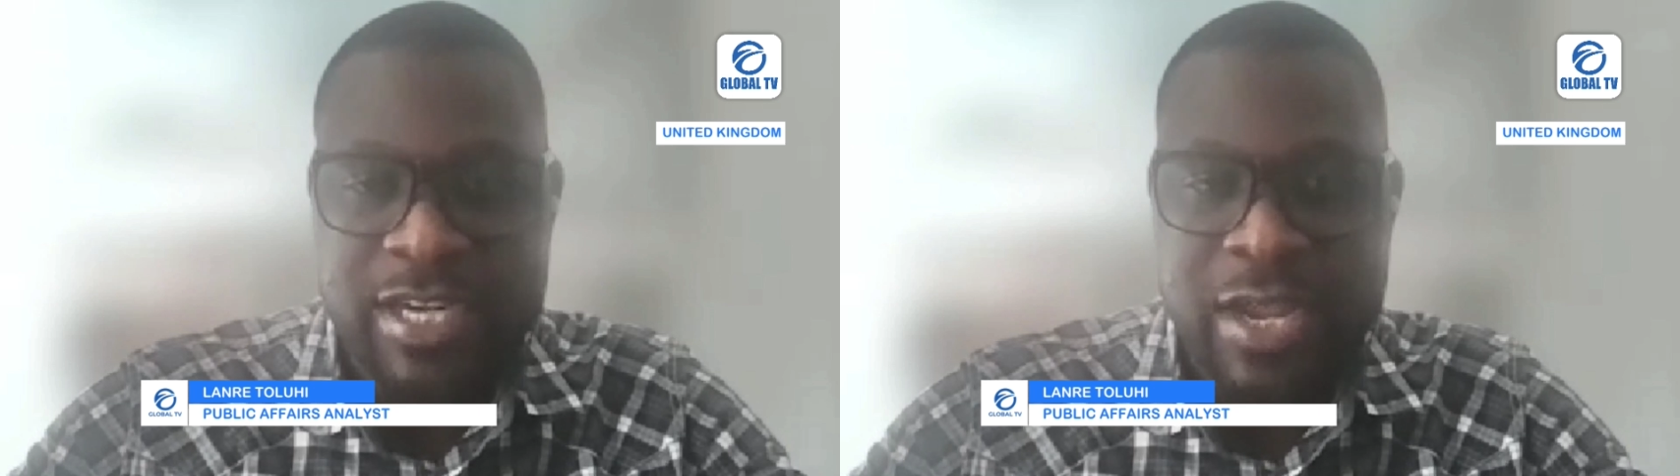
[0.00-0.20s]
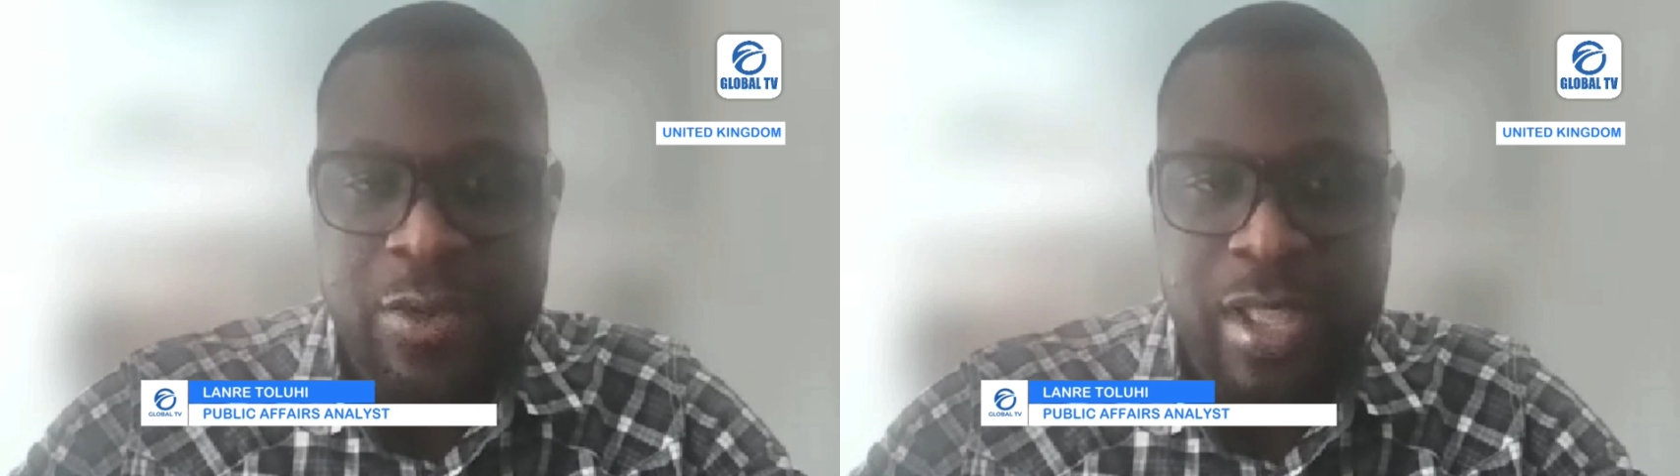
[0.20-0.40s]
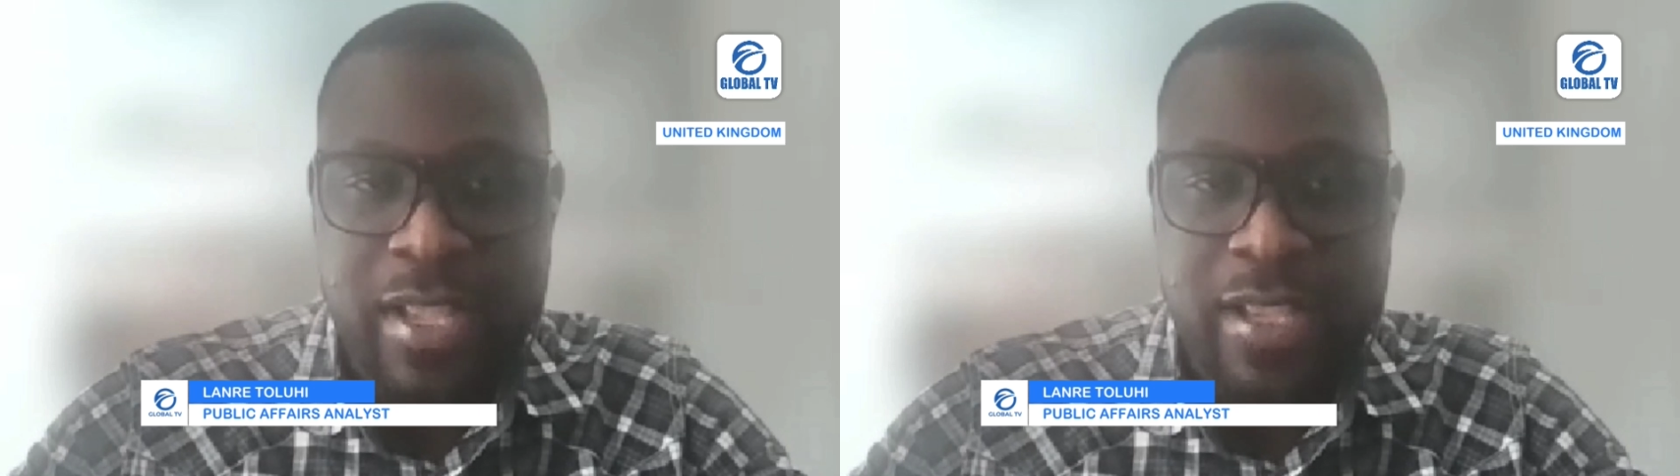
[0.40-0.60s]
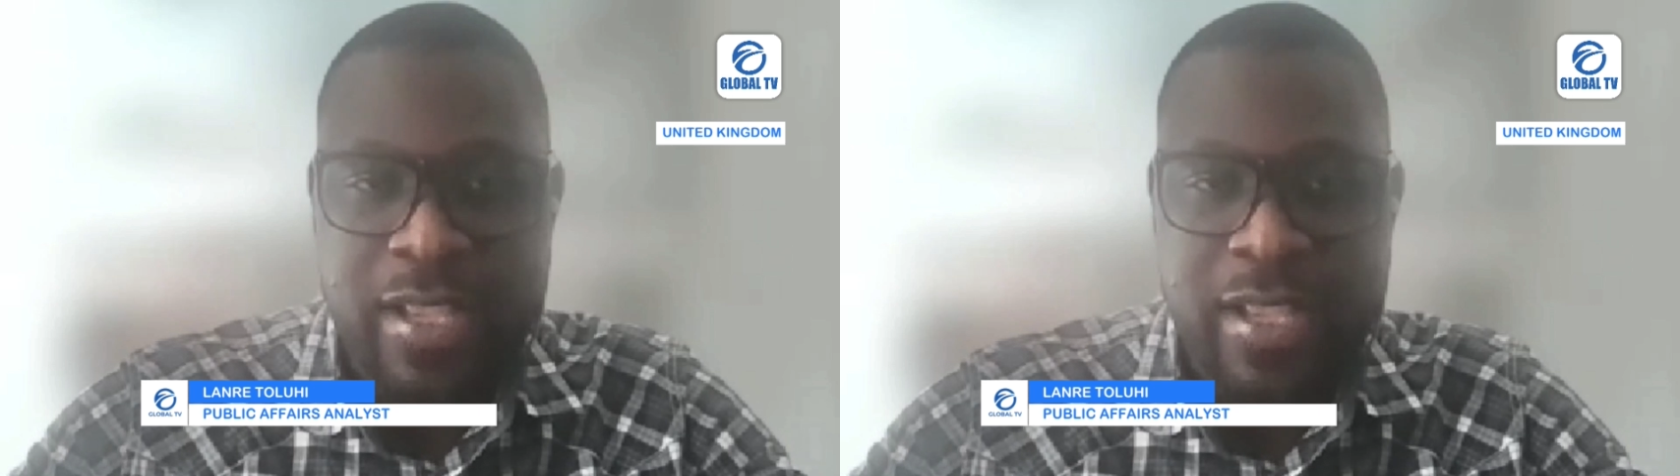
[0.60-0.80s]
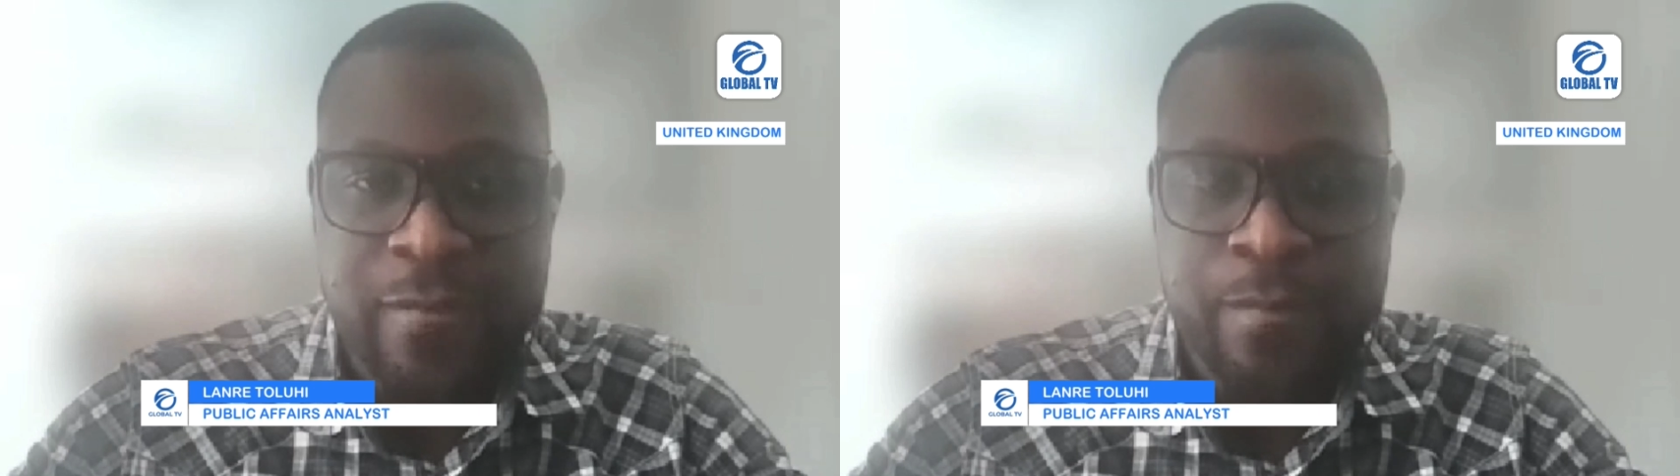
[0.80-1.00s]
Nigeria we
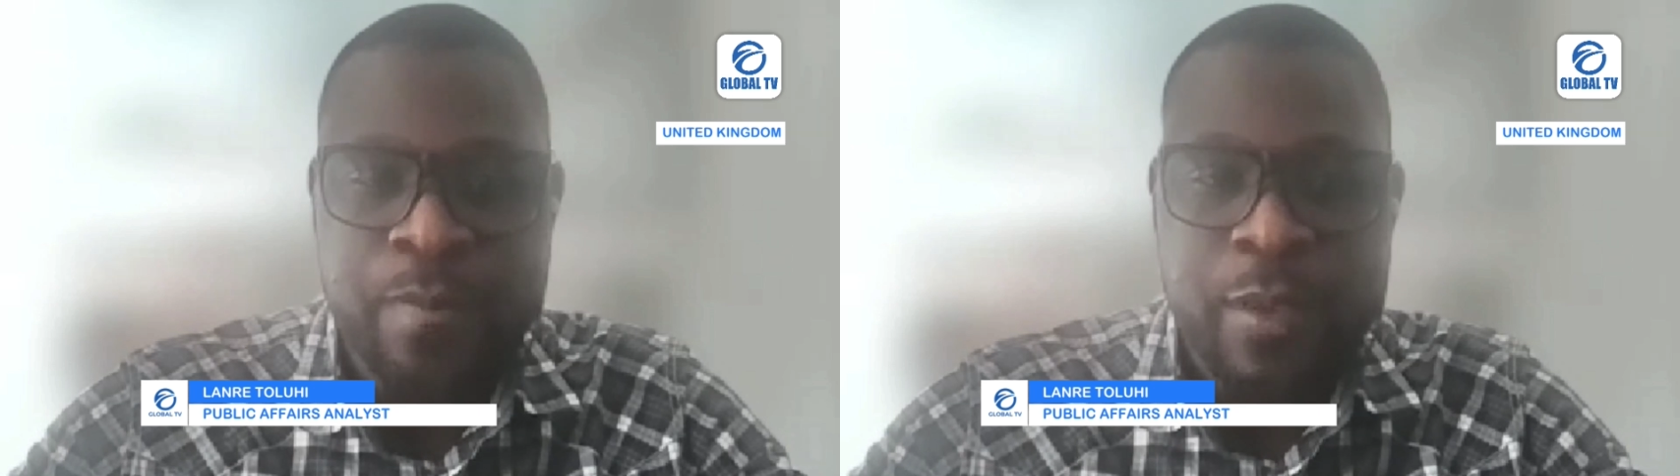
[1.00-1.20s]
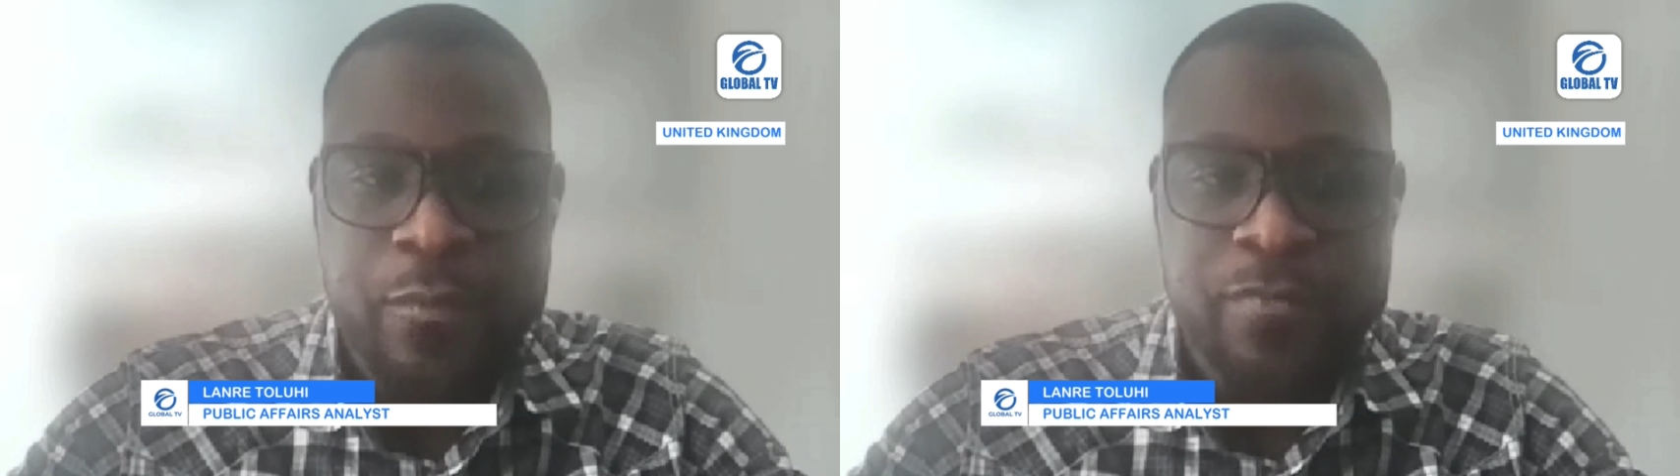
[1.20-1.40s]
are in,